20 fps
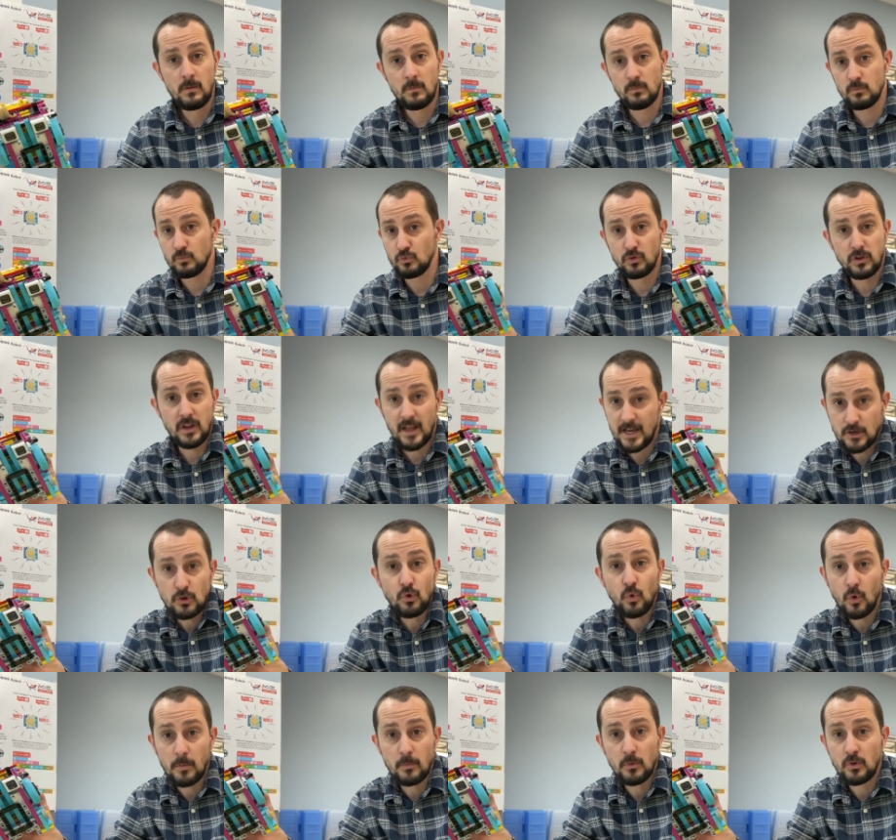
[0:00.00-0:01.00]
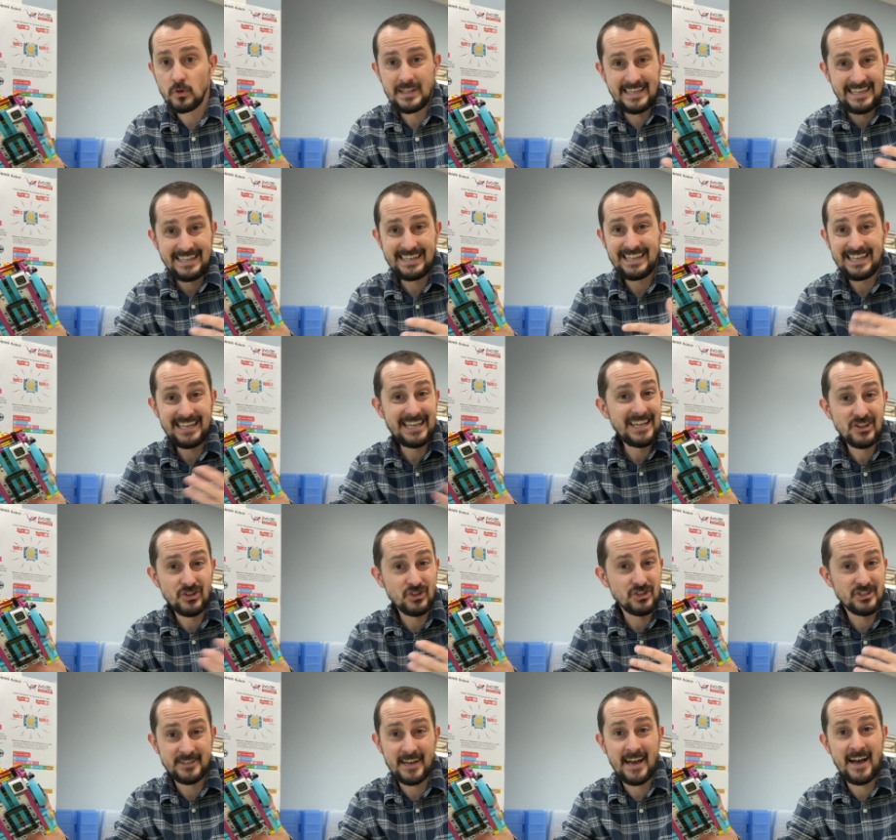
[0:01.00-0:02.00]
like normal in either
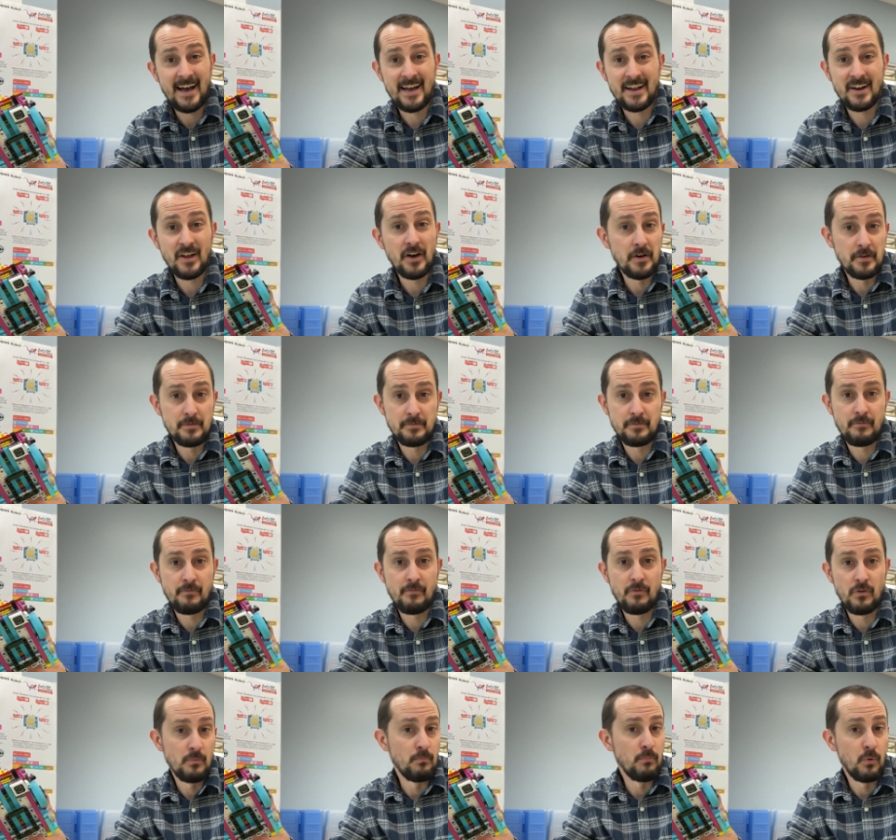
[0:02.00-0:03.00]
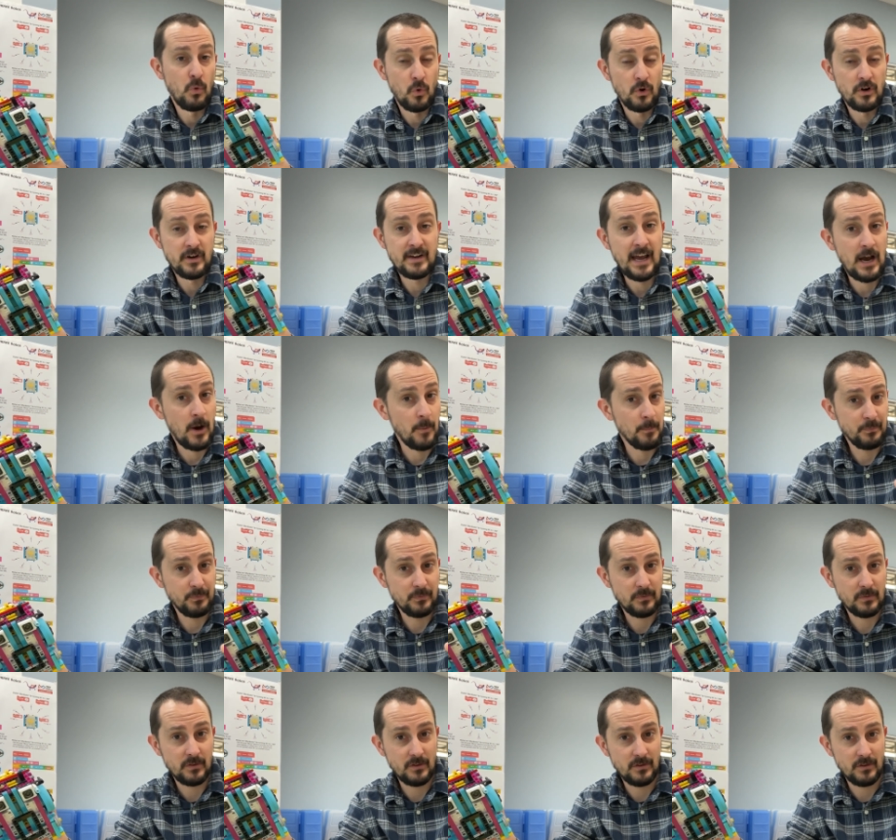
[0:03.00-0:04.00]
side of the board. Now,
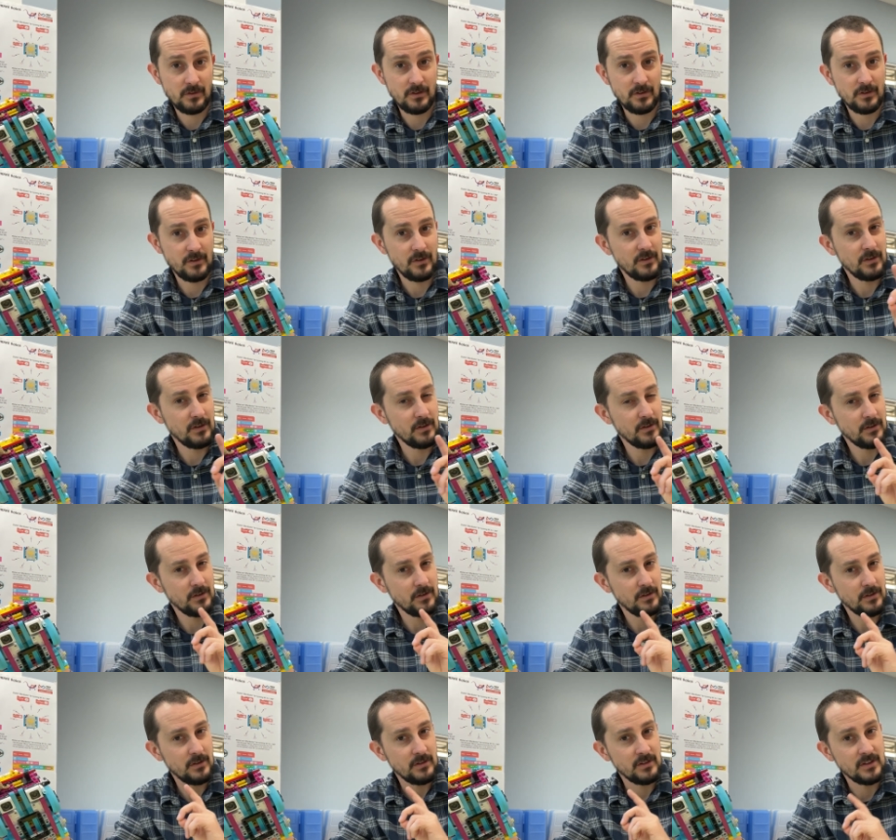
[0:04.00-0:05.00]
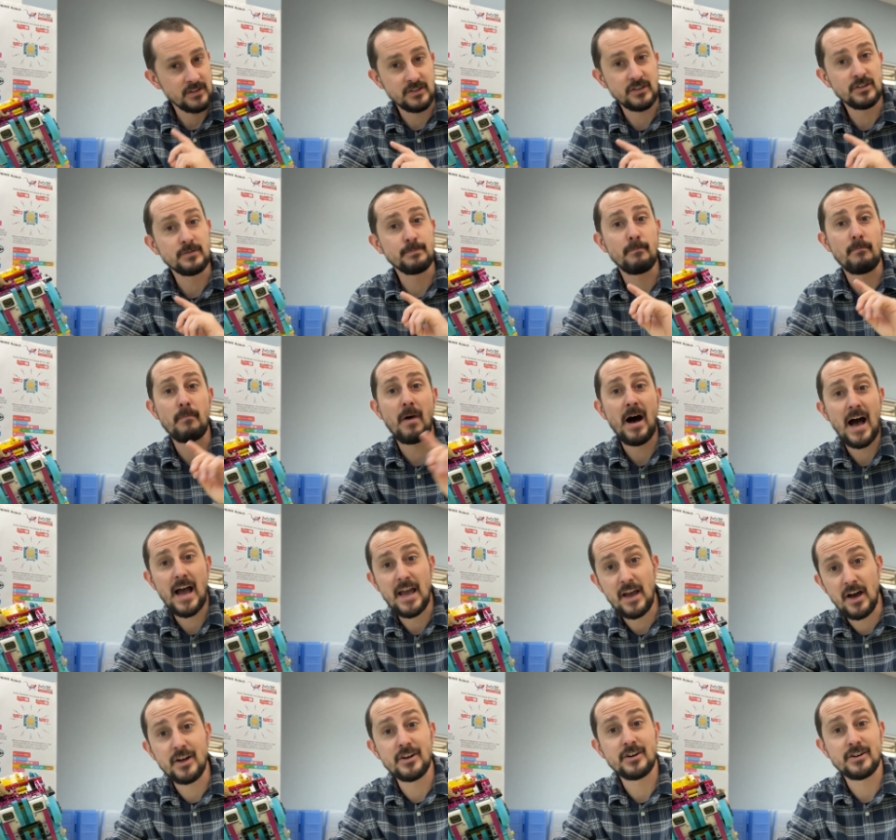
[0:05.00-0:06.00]
this is my
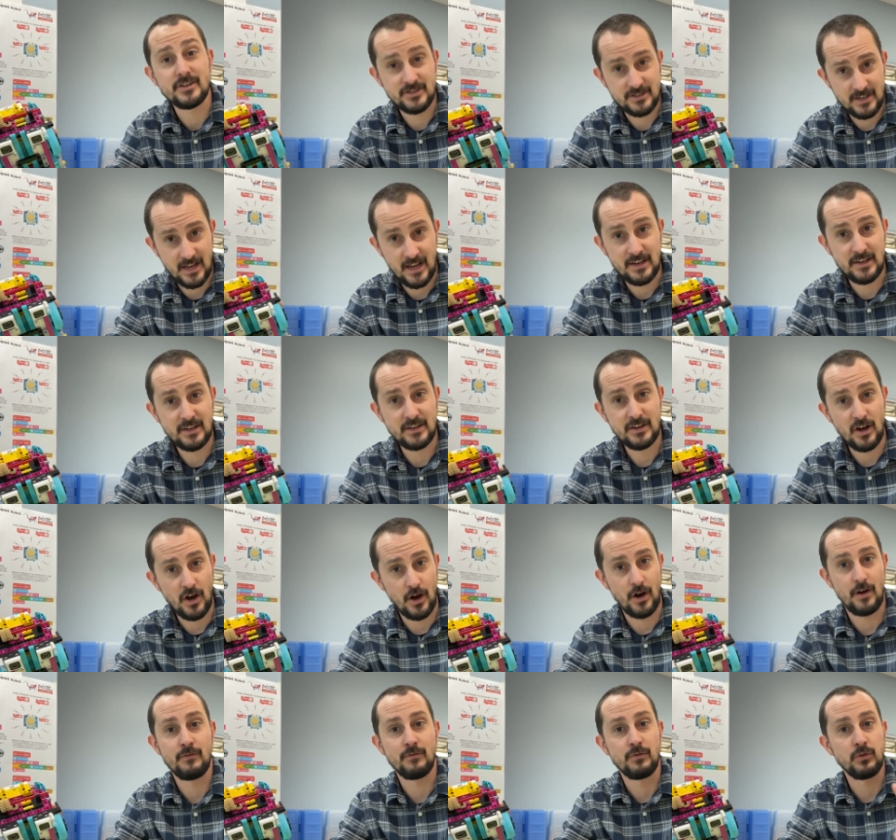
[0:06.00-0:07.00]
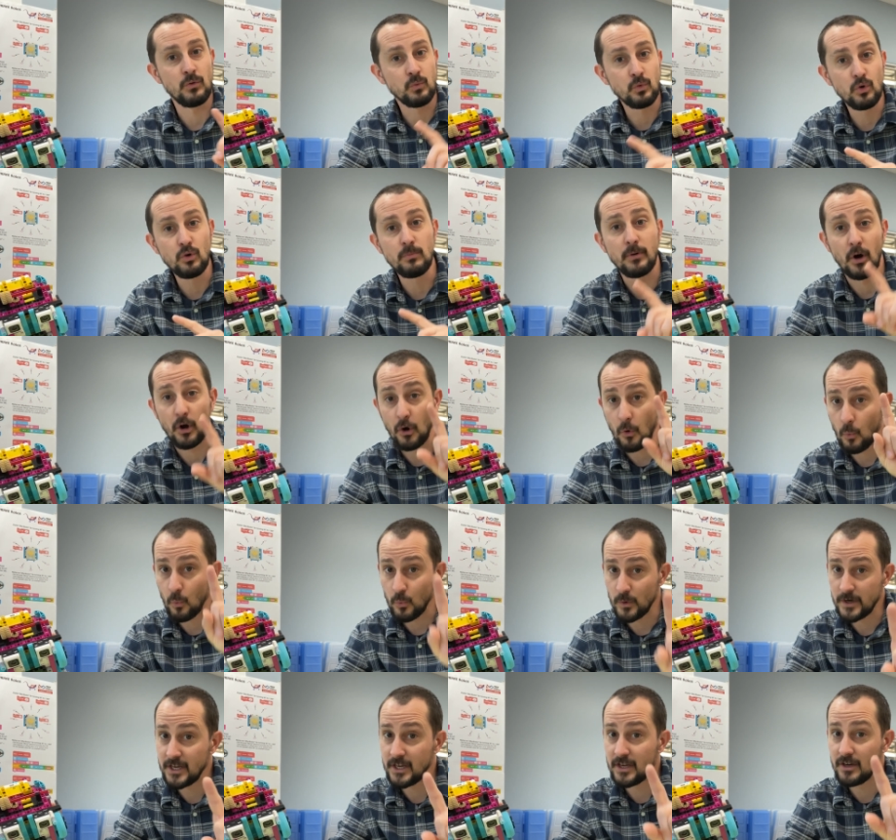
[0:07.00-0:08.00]
understanding of the rule book.
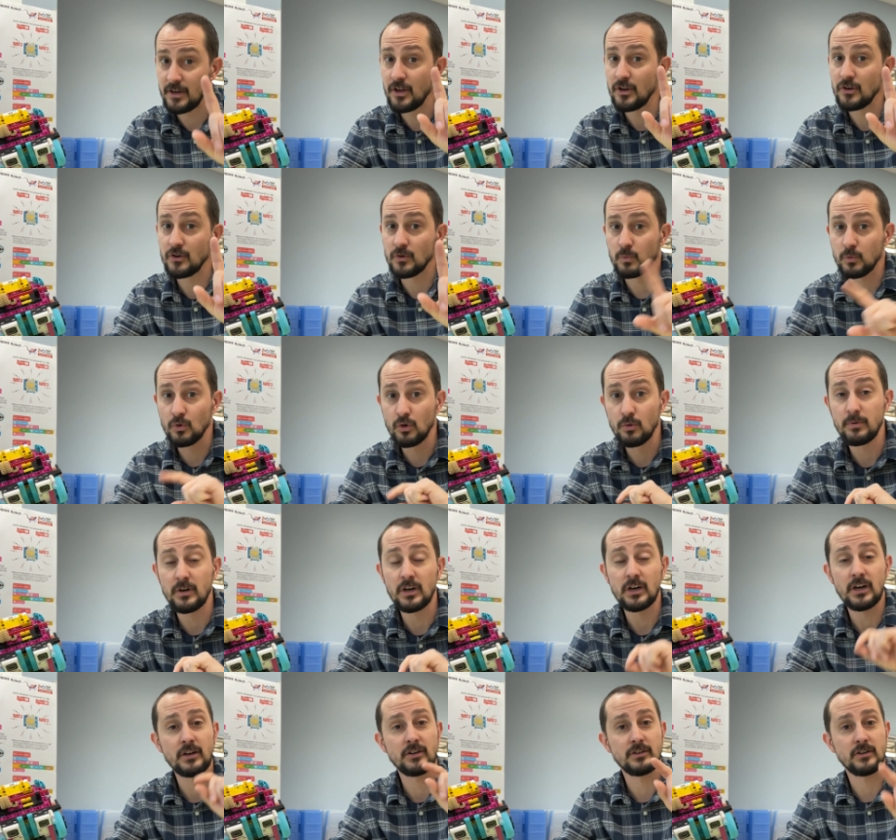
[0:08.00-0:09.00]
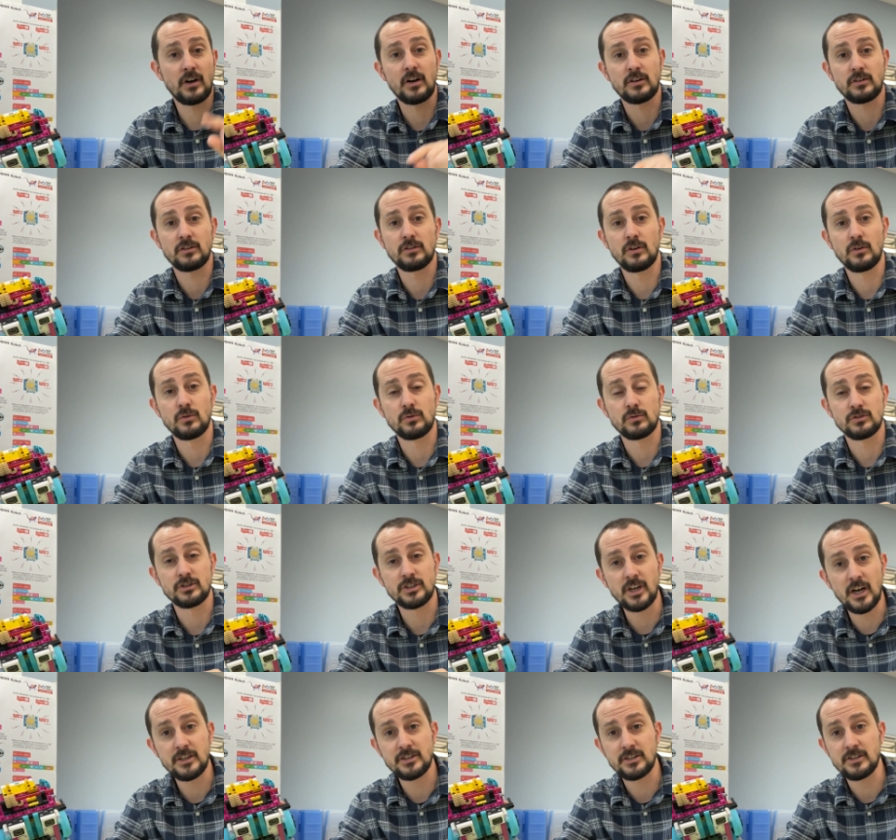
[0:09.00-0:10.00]
Read your rule book, talk to local
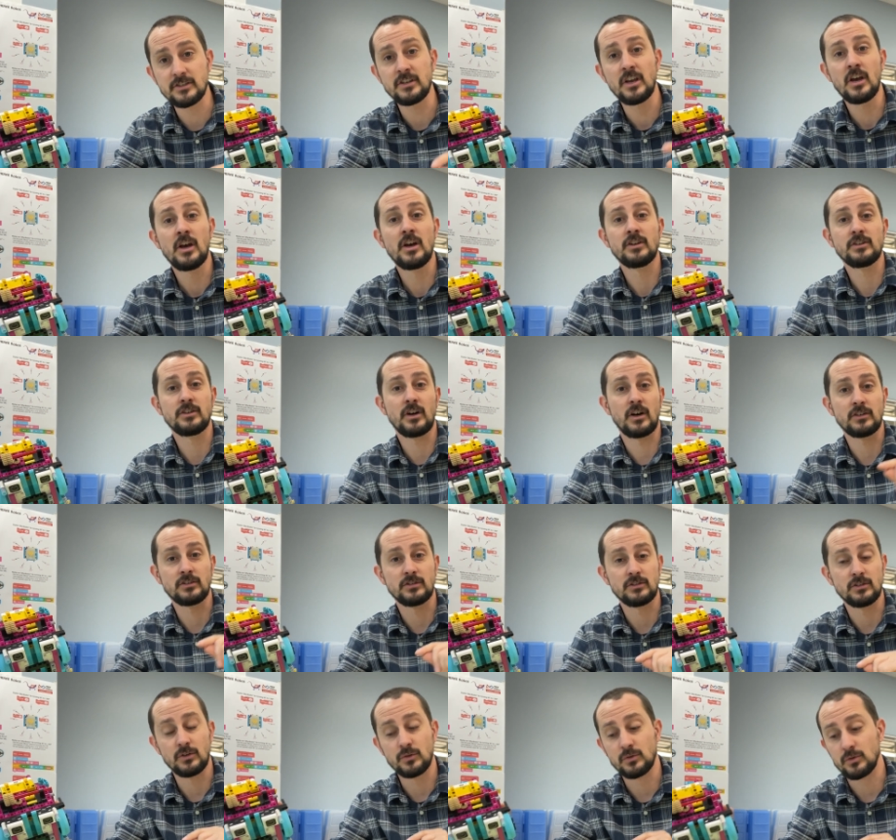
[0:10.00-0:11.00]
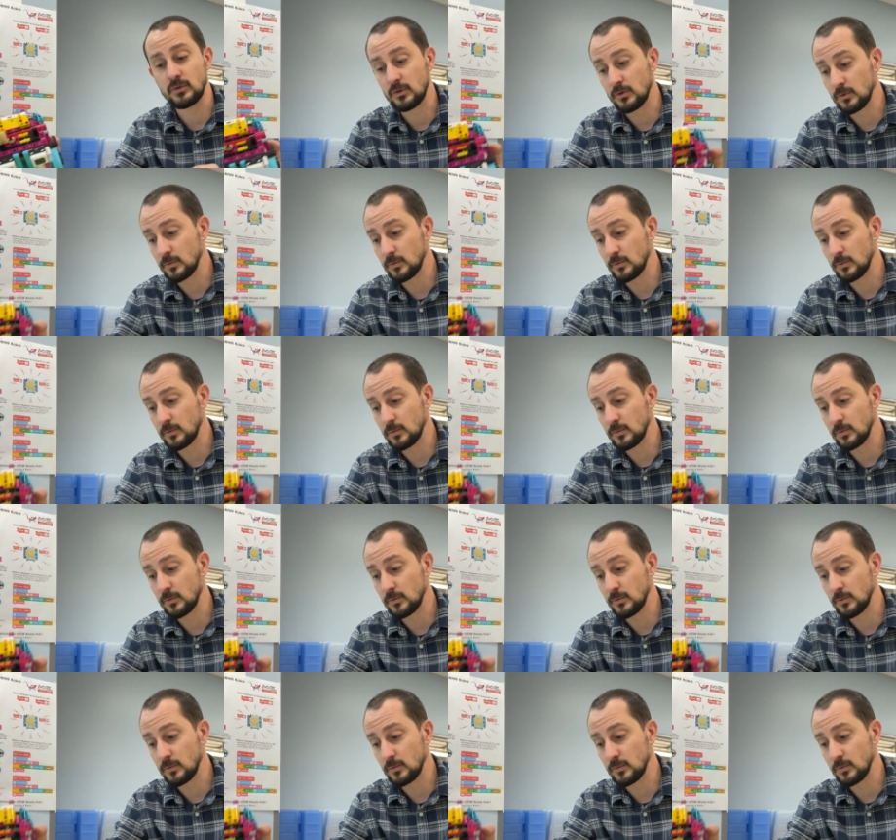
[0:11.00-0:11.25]
judges, talk to local